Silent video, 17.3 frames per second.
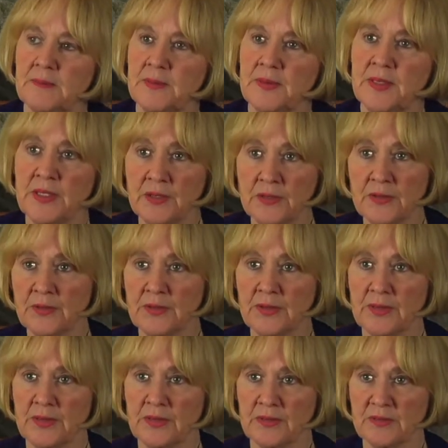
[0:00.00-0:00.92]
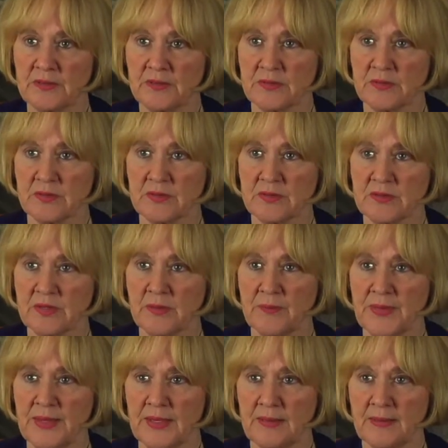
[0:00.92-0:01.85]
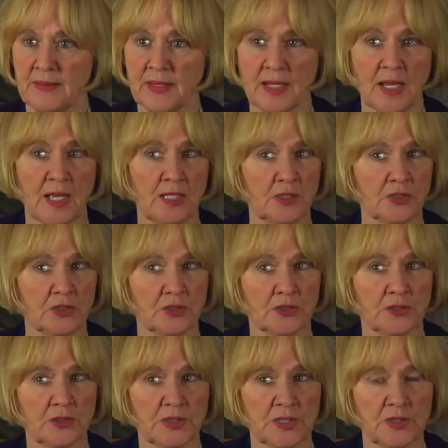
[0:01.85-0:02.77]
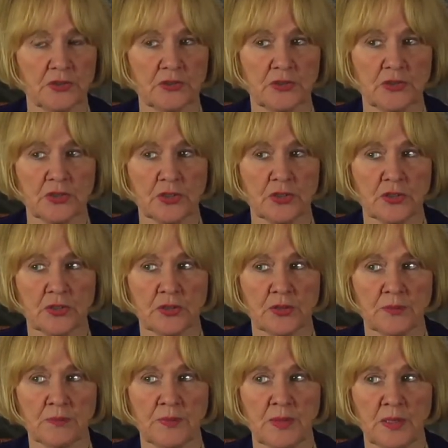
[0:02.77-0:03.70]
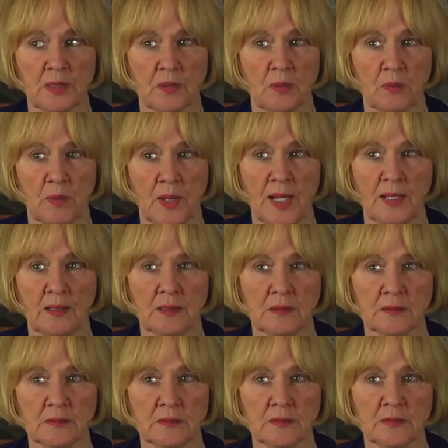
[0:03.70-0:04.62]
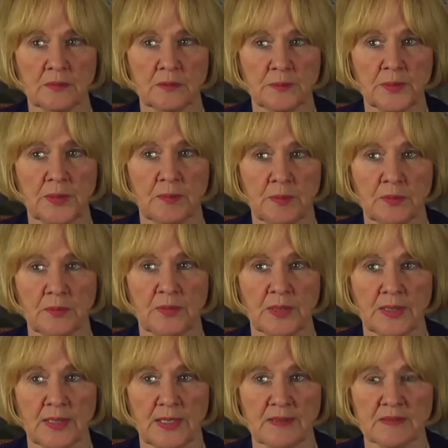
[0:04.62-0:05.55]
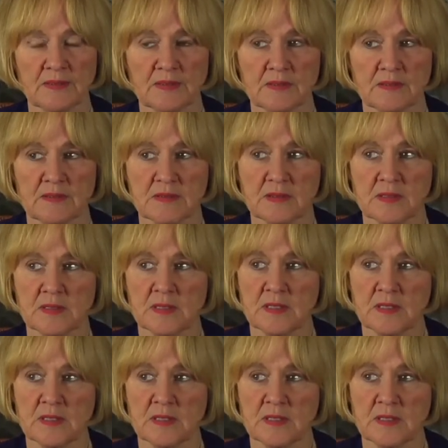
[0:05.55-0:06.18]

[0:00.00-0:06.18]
here is something that I learned. It took me a while to probably realize this.